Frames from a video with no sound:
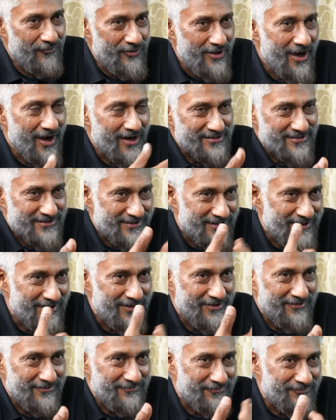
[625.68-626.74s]
We are sitting
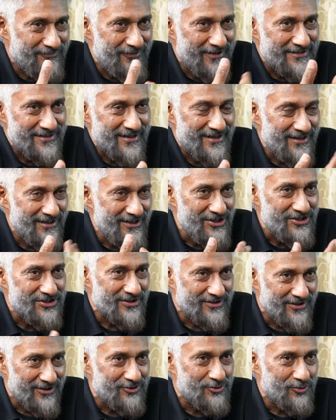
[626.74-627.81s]
in facing each
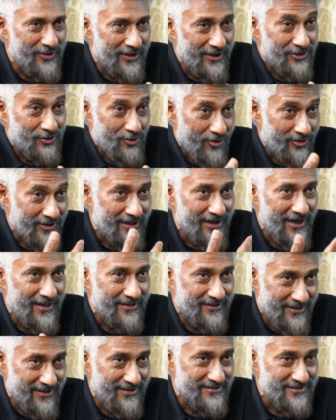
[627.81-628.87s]
other today, talking
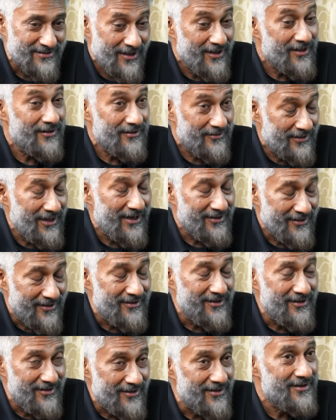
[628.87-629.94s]
like this. Right. That
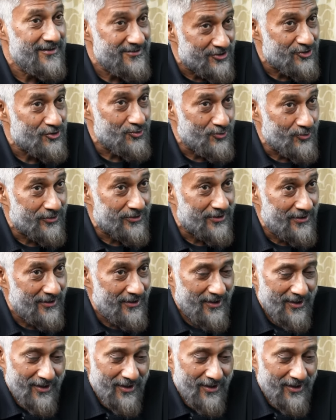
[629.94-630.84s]
indeed is truth. Right.